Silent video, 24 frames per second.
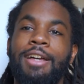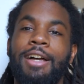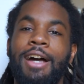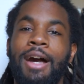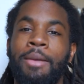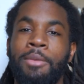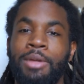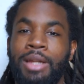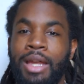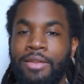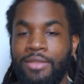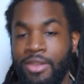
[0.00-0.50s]
I'm
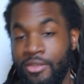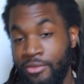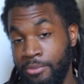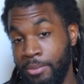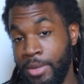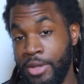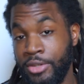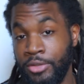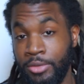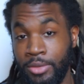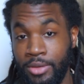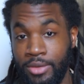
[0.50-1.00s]
gonna have
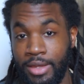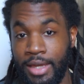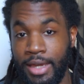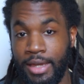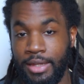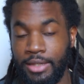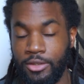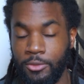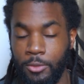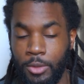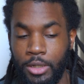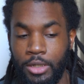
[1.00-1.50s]
information on that
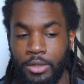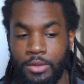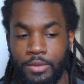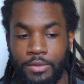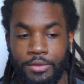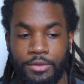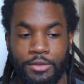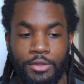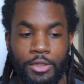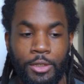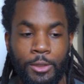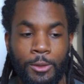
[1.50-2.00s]
as well.
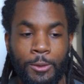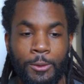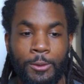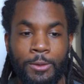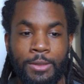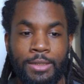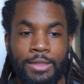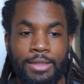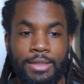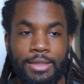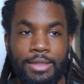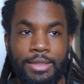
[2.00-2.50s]
So
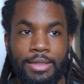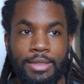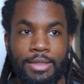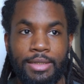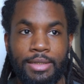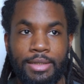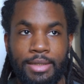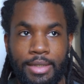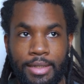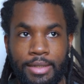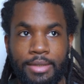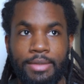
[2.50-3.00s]

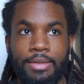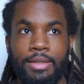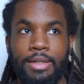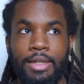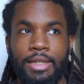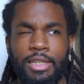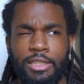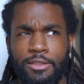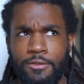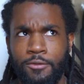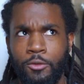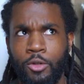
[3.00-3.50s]
yeah, I
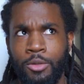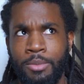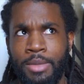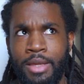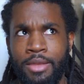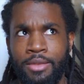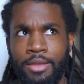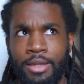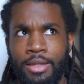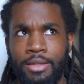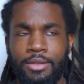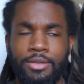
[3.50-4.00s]
guess four main
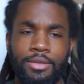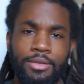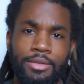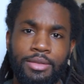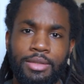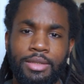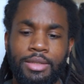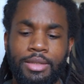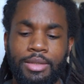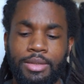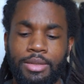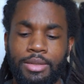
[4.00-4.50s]
things.
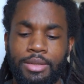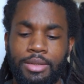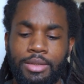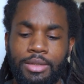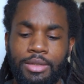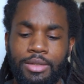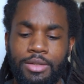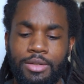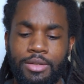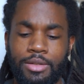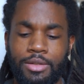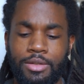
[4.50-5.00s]

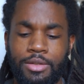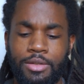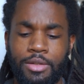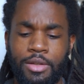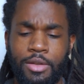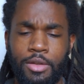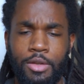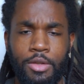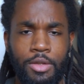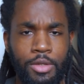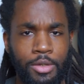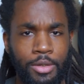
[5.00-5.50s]

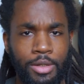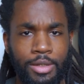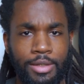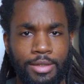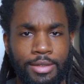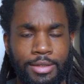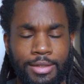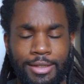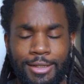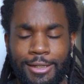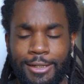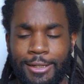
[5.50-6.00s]
New York,
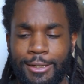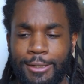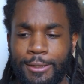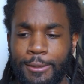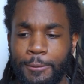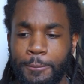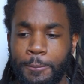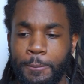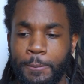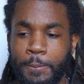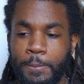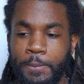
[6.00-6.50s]

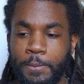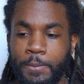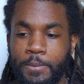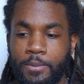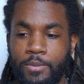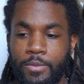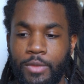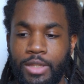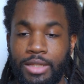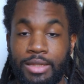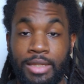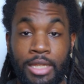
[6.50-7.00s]
um,
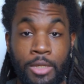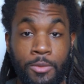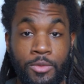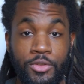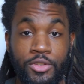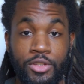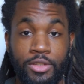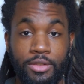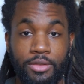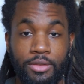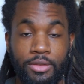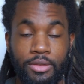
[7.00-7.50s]

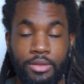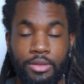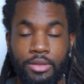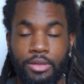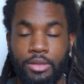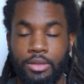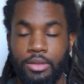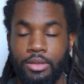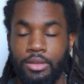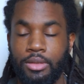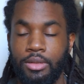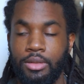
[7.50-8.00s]
languages,
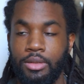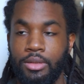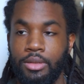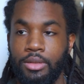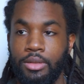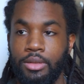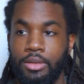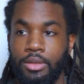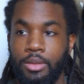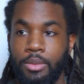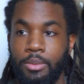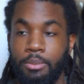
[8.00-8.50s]

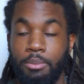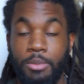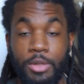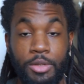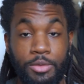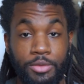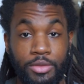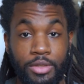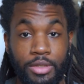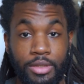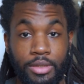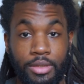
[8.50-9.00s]

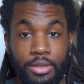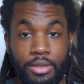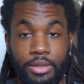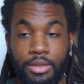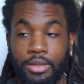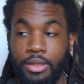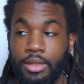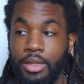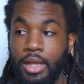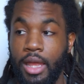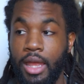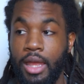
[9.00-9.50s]
music,
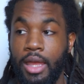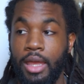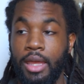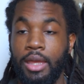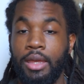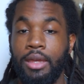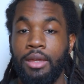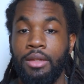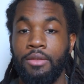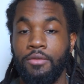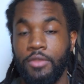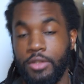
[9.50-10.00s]

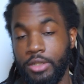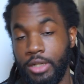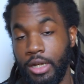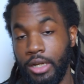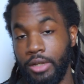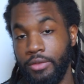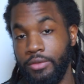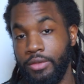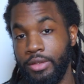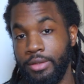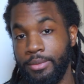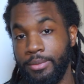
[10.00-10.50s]
and
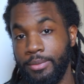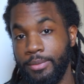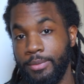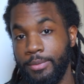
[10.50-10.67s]
photography.